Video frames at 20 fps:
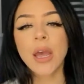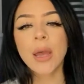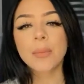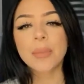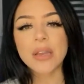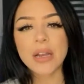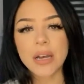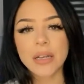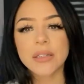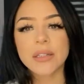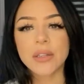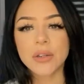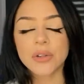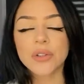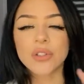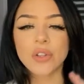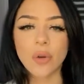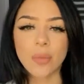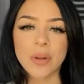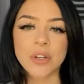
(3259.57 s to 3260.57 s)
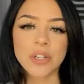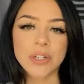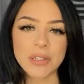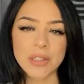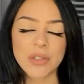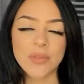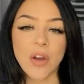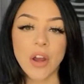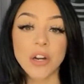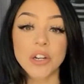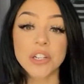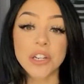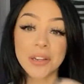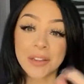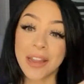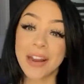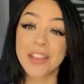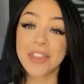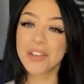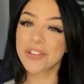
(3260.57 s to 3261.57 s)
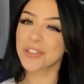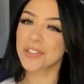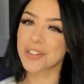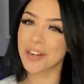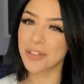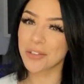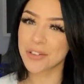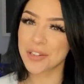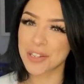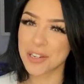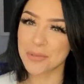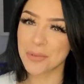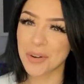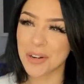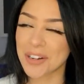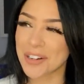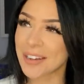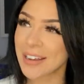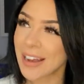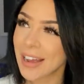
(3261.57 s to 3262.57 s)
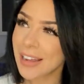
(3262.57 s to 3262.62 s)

because there's so much dysfunction. Hey, there's another D word.